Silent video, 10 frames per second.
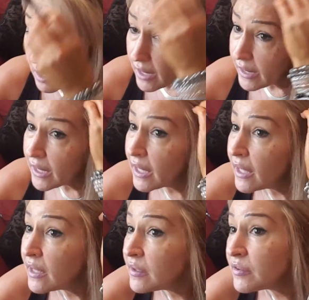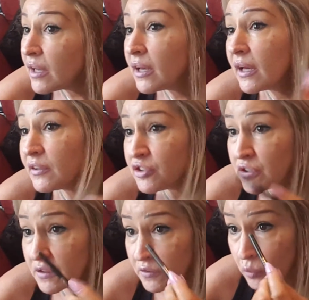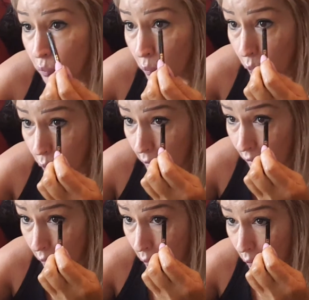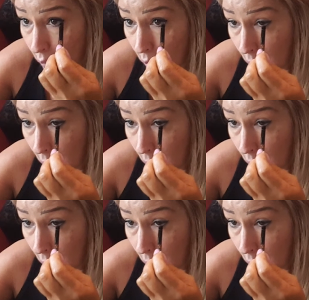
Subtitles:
And I just will